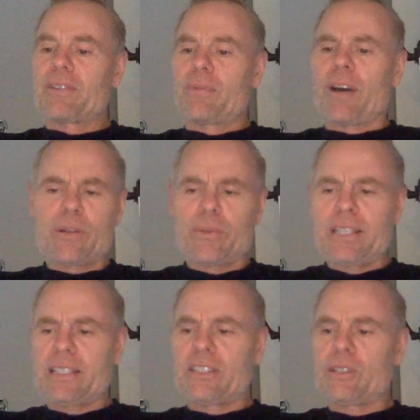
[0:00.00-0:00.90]
well, why do we
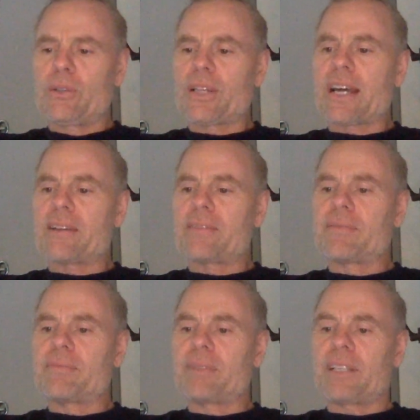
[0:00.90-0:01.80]
need to do that?
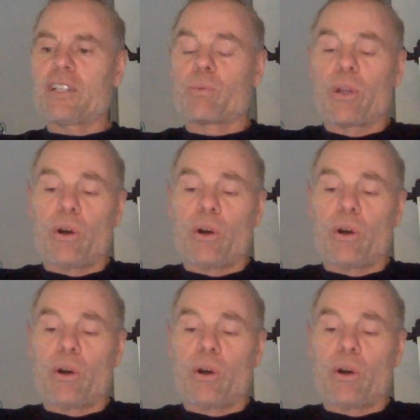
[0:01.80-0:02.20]
Because we